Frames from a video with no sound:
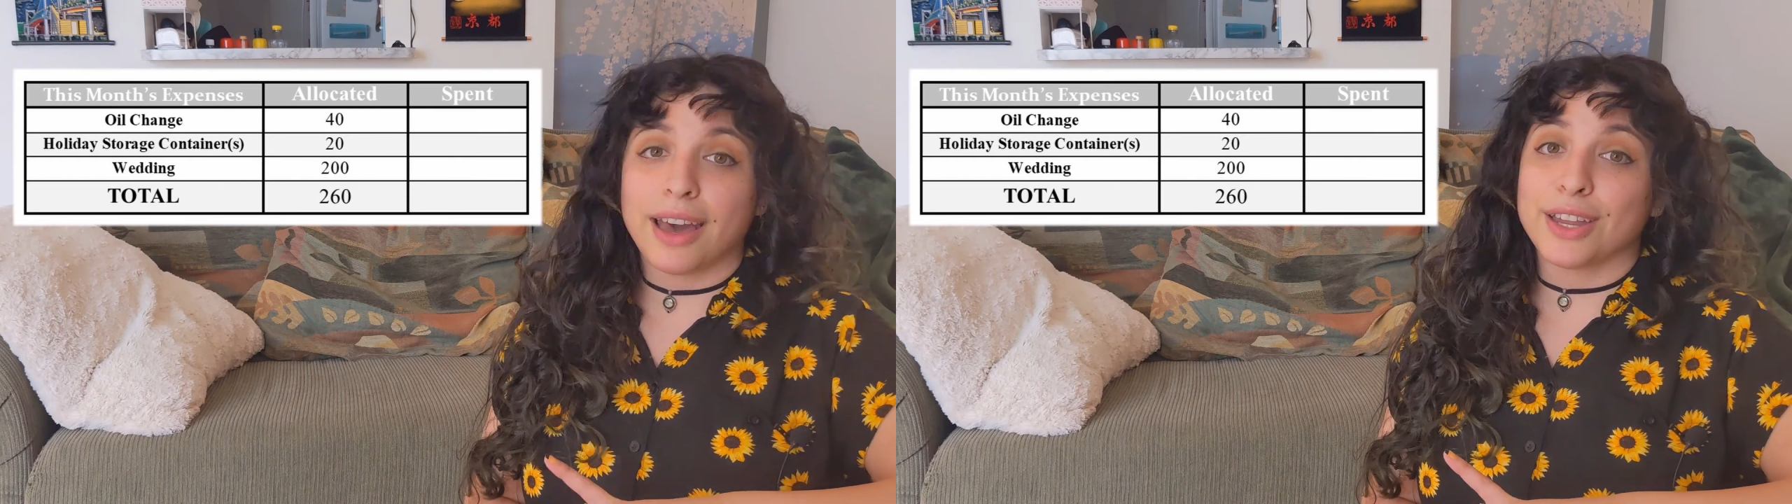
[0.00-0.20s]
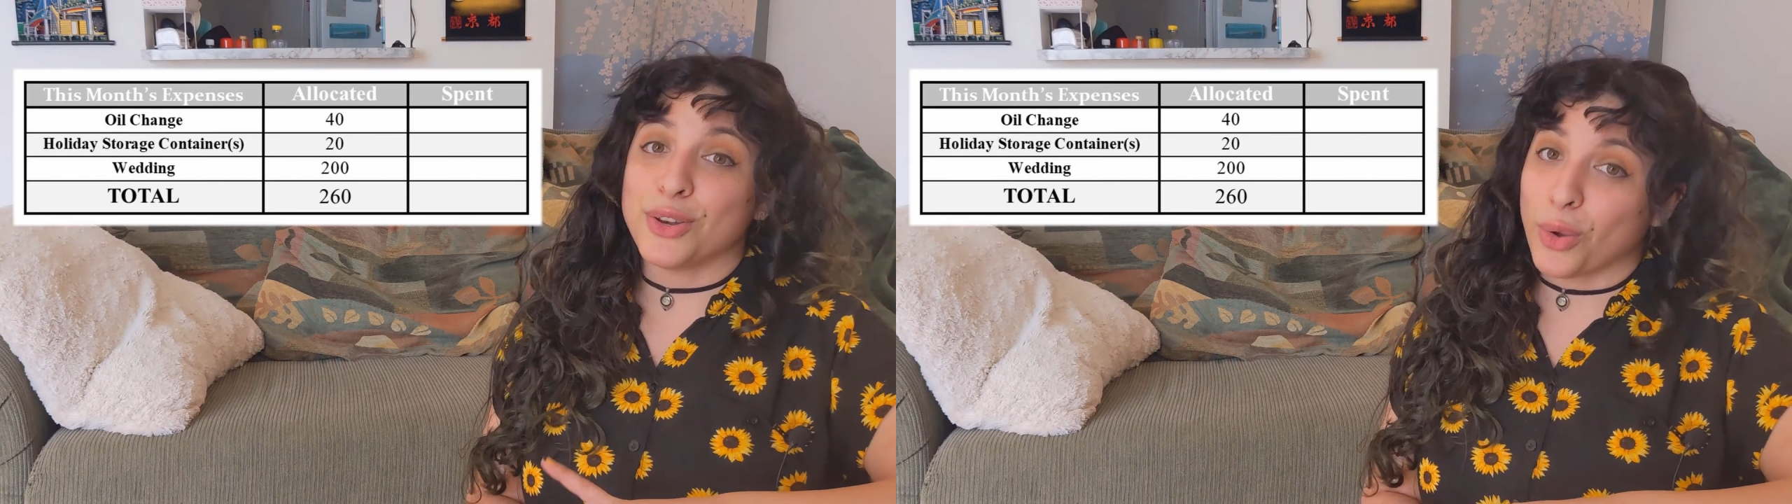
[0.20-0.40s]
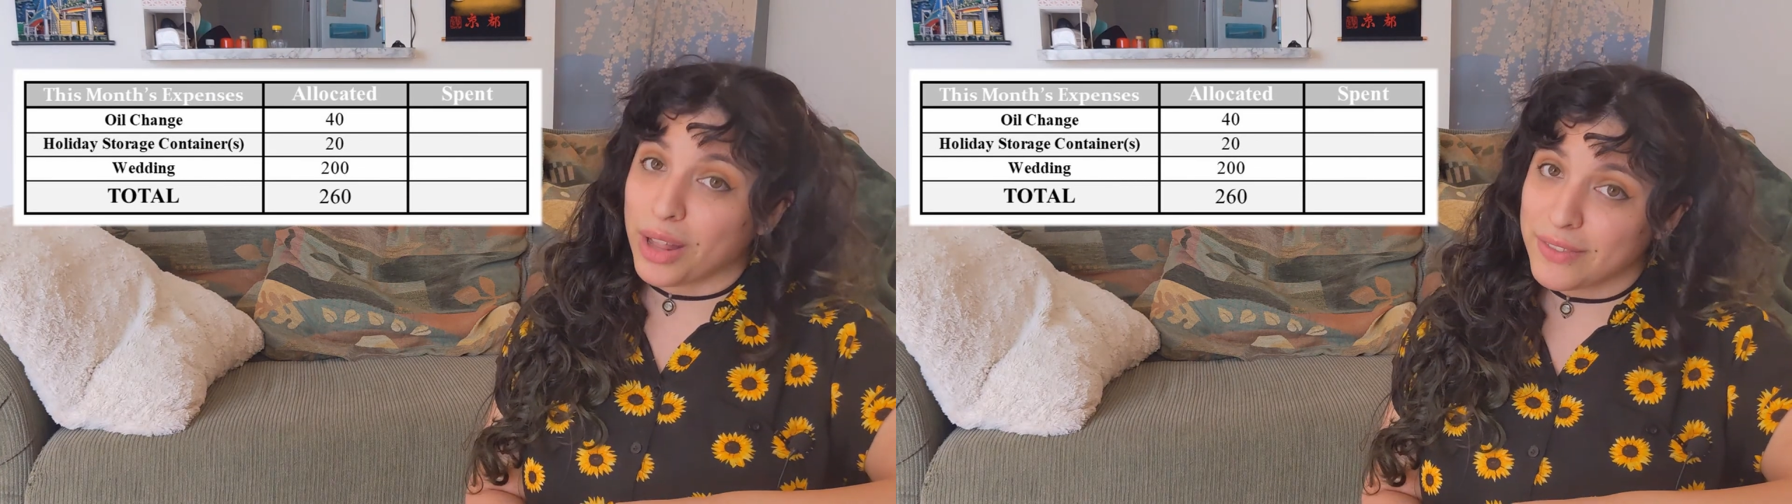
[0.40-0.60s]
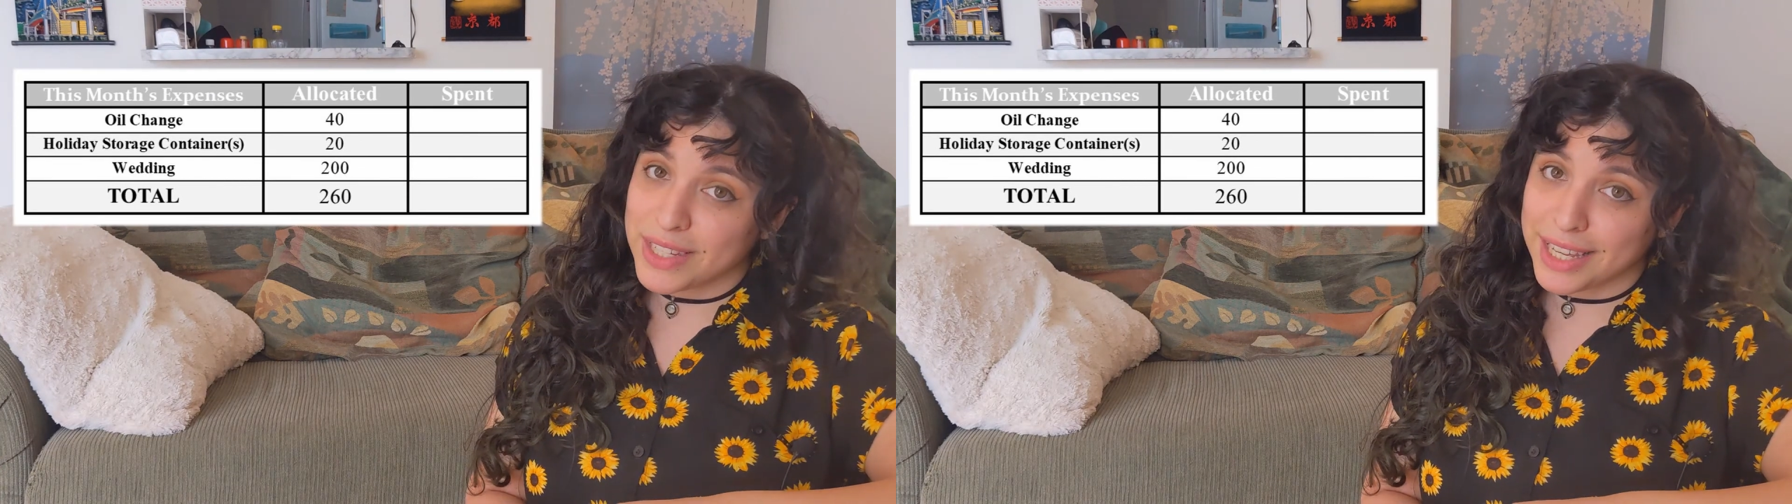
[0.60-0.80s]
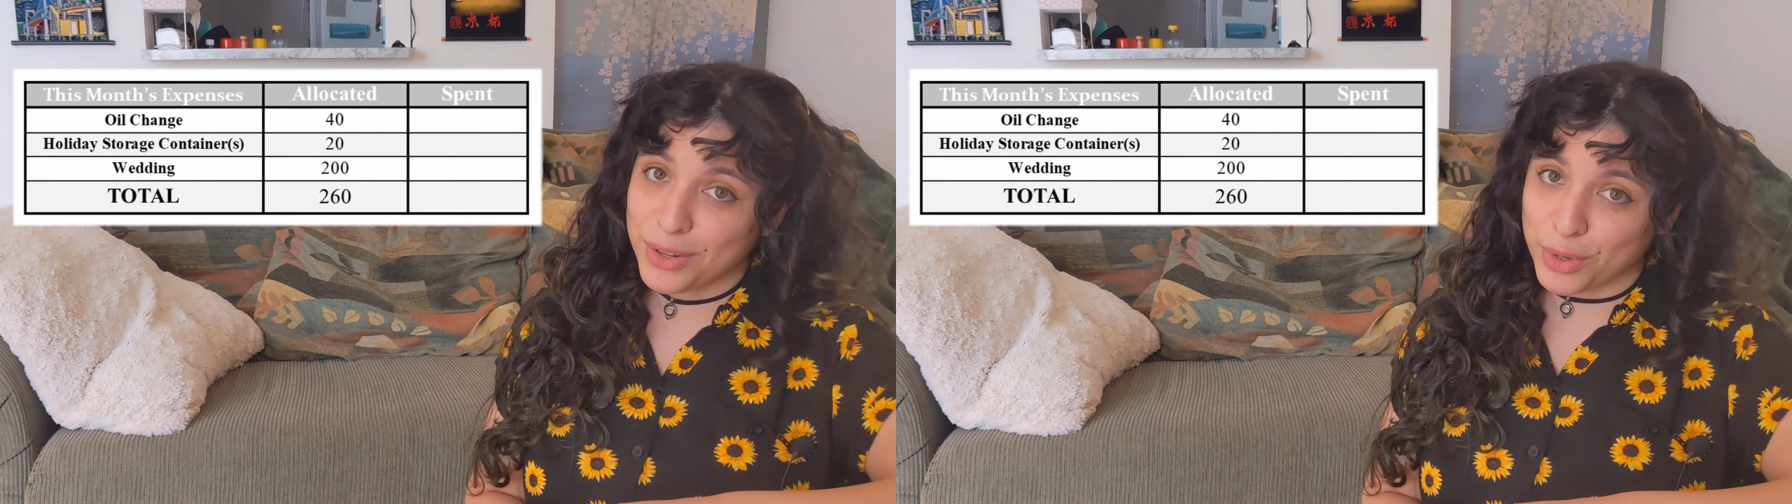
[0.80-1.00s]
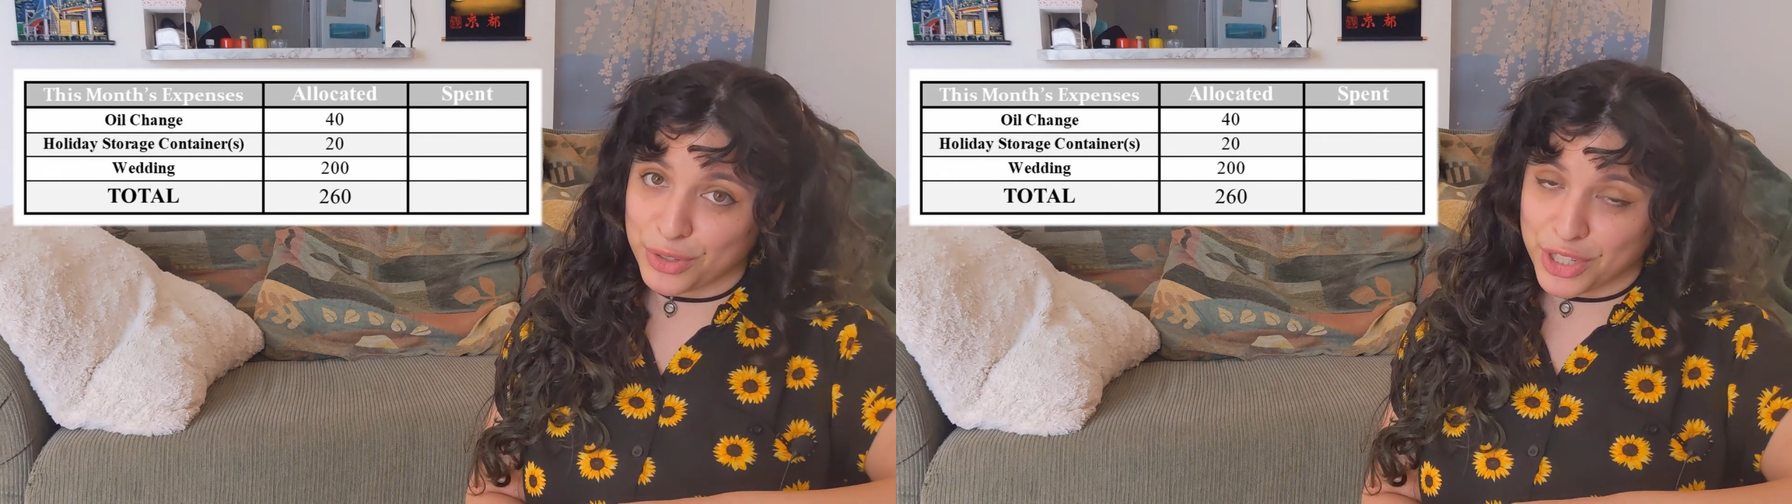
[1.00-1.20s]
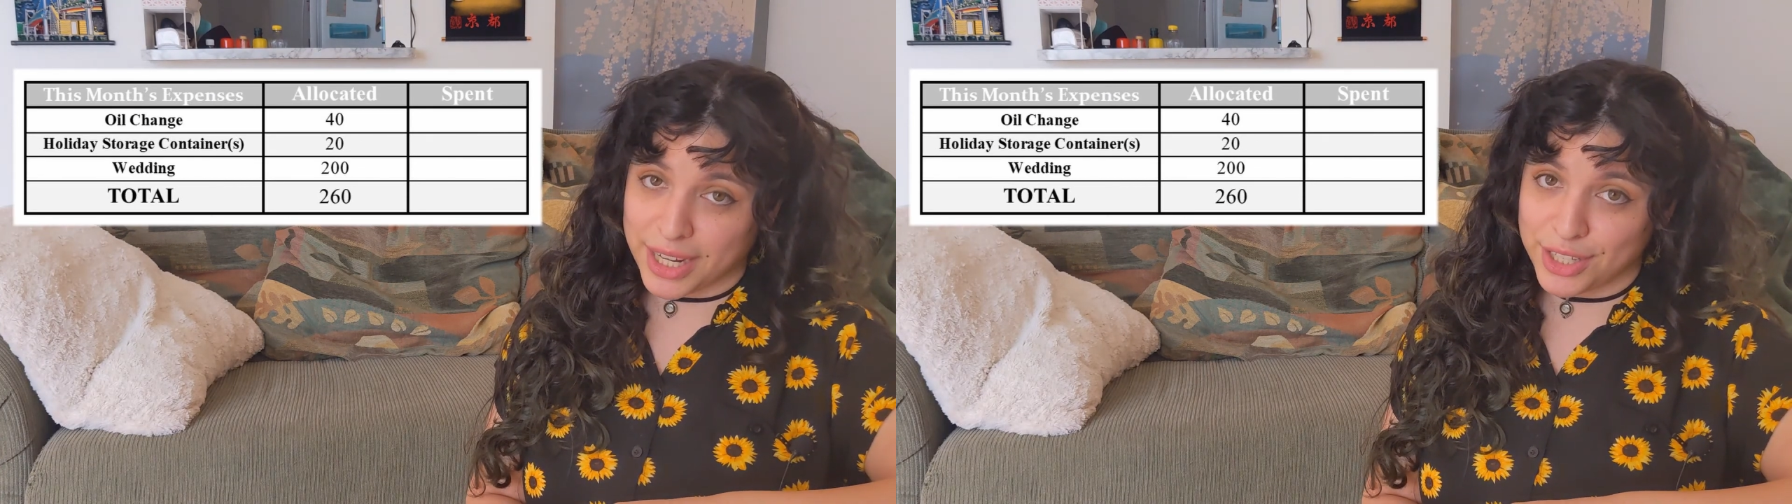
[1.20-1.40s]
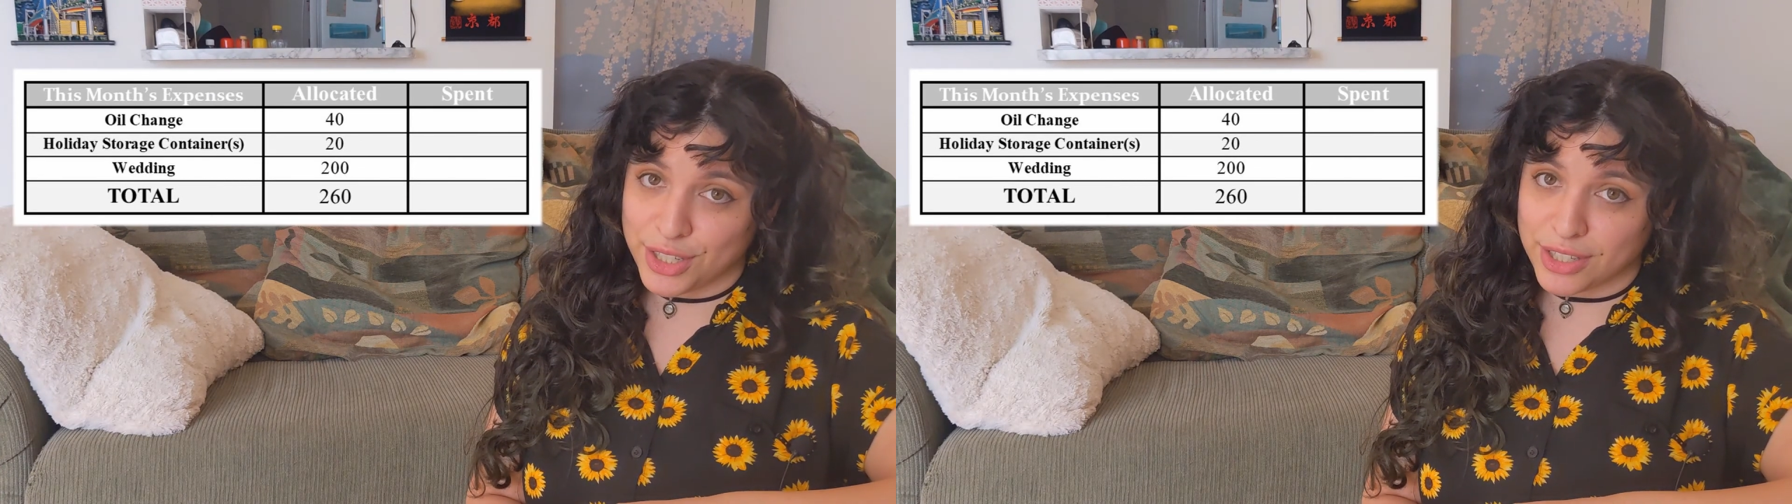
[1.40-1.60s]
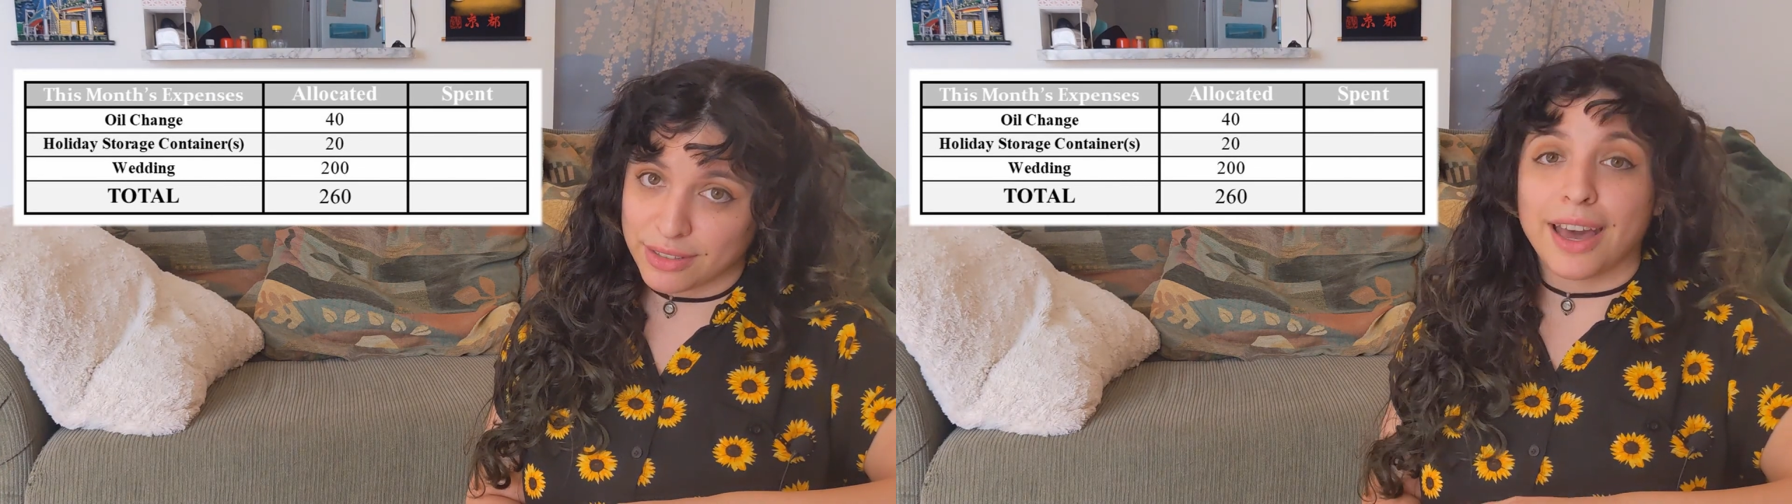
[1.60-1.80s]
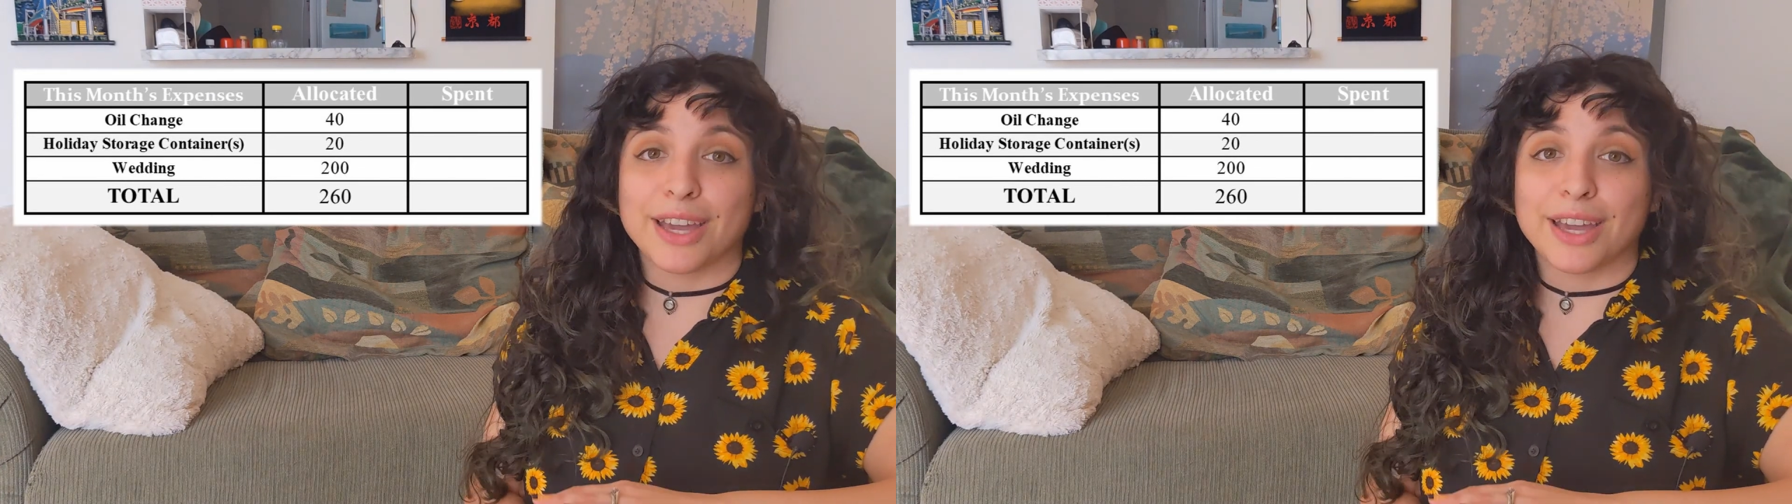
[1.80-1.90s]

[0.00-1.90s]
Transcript: I know I'll have to get an oil change.